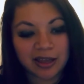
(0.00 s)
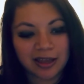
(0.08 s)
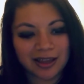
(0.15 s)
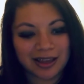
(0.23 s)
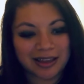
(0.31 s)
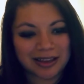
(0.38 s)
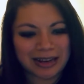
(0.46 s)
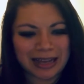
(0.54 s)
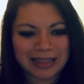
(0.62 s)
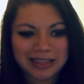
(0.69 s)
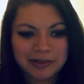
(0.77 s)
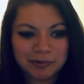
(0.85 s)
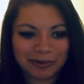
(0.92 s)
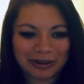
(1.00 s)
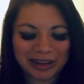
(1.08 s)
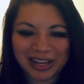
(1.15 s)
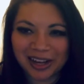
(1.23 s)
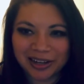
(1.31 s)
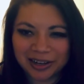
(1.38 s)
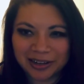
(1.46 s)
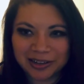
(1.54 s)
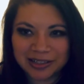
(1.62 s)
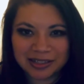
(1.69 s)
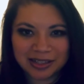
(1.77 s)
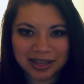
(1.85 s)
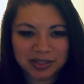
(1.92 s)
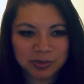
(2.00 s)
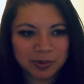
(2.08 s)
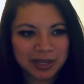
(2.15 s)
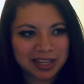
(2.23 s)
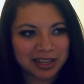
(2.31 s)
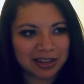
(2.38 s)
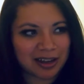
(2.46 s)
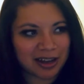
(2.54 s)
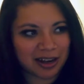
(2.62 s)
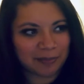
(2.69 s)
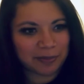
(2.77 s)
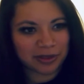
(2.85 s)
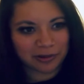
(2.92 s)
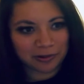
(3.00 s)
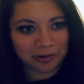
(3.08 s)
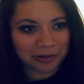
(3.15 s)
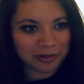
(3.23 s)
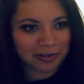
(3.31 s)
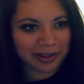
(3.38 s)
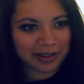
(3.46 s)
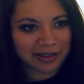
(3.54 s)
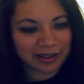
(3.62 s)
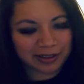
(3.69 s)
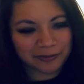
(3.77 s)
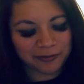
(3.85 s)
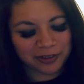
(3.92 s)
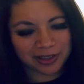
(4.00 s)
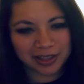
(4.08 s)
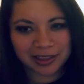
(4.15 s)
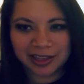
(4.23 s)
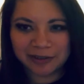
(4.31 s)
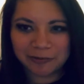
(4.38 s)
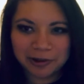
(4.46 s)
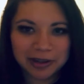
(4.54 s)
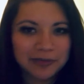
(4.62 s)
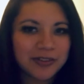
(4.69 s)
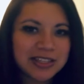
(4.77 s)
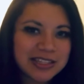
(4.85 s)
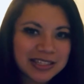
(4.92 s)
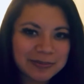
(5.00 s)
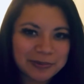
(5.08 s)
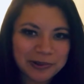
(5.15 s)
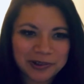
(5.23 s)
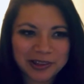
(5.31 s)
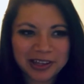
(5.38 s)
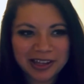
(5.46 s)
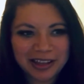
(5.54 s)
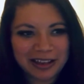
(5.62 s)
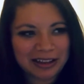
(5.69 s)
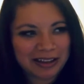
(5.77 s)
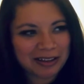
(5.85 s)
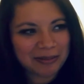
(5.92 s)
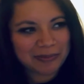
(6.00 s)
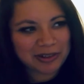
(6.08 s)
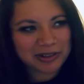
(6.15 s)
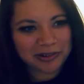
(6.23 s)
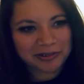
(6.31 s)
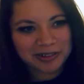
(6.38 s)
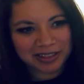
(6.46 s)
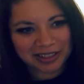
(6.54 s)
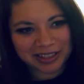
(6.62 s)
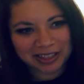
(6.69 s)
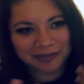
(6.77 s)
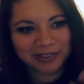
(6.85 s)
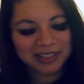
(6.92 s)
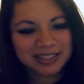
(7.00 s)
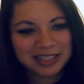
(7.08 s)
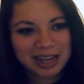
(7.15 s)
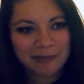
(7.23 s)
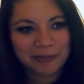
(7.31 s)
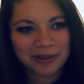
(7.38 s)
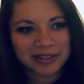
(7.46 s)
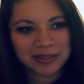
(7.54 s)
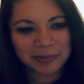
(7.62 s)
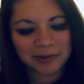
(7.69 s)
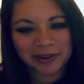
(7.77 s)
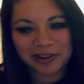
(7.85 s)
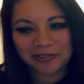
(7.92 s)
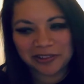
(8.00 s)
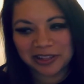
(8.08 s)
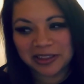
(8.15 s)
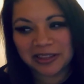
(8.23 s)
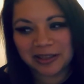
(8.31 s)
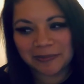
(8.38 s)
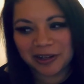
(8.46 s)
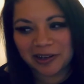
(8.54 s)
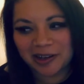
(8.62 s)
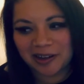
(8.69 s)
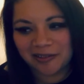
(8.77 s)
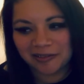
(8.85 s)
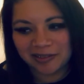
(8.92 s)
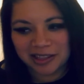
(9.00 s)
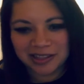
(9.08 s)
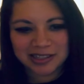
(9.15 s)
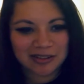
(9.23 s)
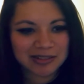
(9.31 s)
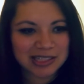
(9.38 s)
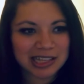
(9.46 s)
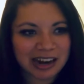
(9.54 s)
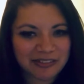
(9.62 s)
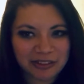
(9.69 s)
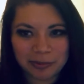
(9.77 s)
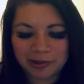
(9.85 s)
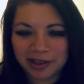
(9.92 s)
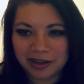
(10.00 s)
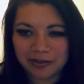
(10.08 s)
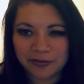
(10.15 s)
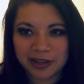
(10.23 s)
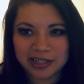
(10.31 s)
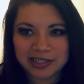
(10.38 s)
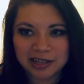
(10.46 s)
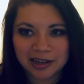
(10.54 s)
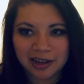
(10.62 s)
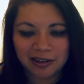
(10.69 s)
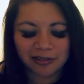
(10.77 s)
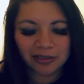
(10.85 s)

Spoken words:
And I think when we're younger, sometimes we get caught up in the whole like feeling like we're invincible, you know, nothing can really stop us, but we don't really think about how things outside of our playing affect our health.